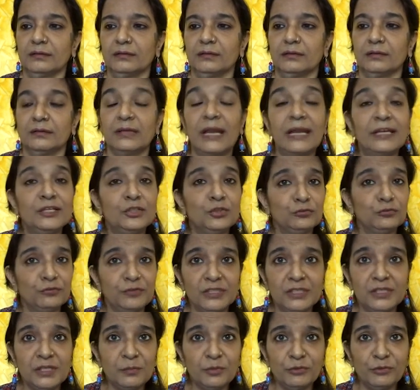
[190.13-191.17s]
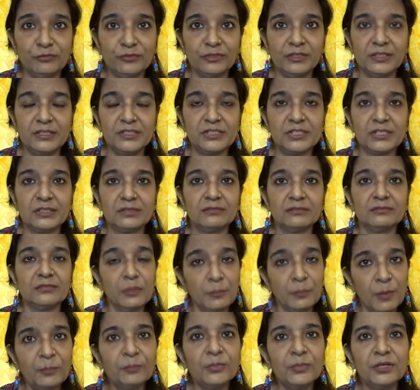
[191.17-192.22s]
Right to freedom of religion.
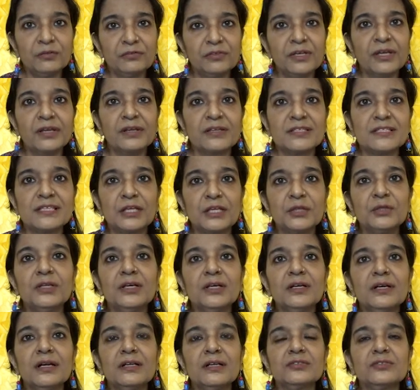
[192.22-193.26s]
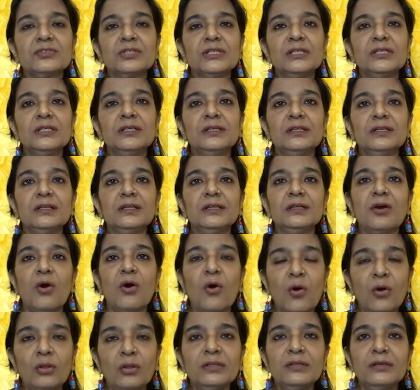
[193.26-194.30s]
Remember, we are a secular country.
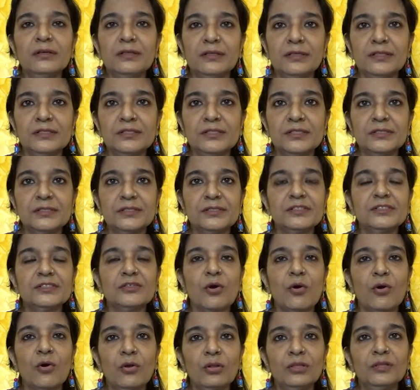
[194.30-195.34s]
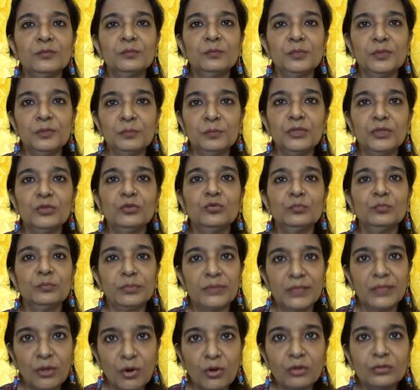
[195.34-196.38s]
All the religions, all the people who
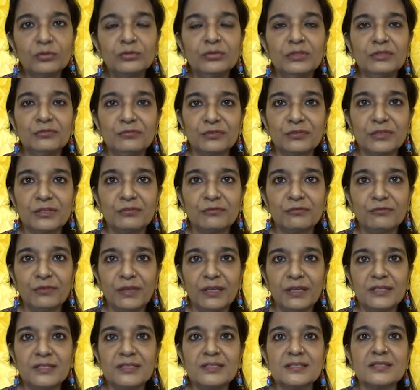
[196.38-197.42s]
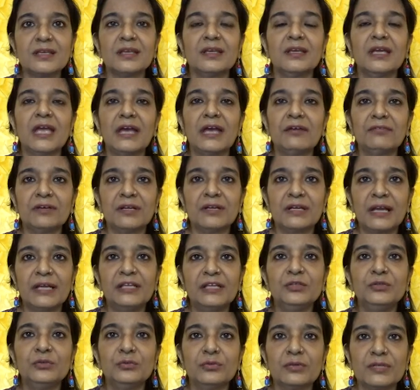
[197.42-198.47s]
belong to different faiths have a
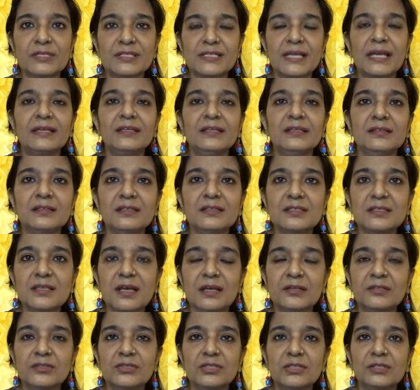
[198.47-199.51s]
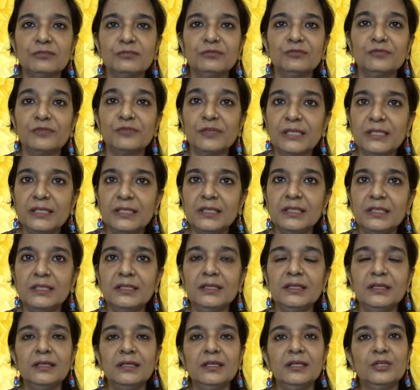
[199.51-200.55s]
right to reside in this country freely,
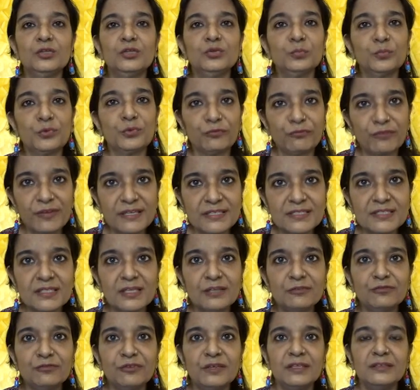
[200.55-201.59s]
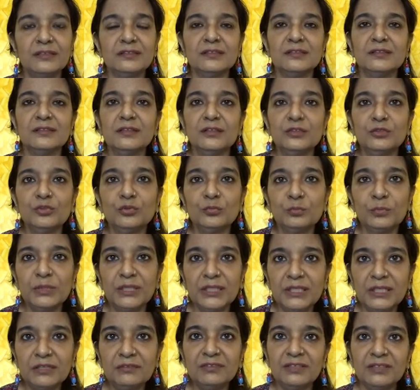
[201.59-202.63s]
to profess their faith, to
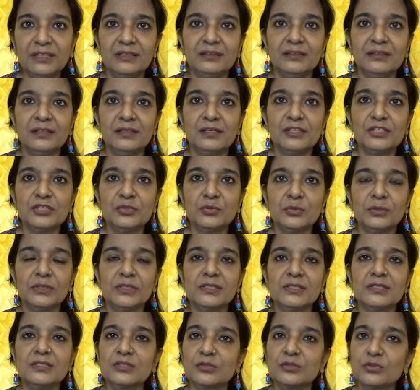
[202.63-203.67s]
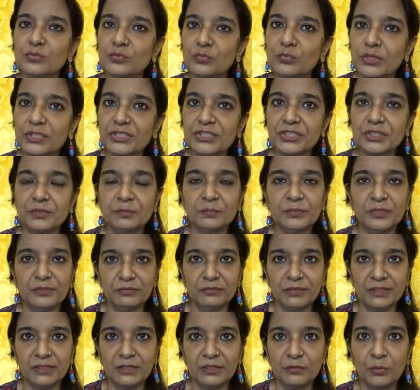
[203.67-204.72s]
believe in the rituals, to worship the
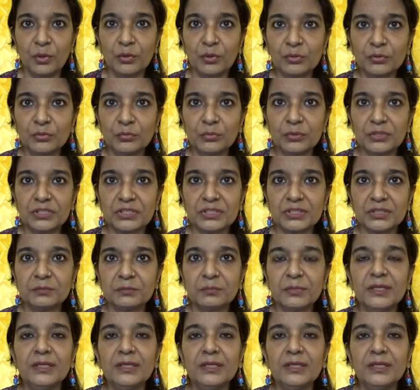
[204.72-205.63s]
way they want to worship.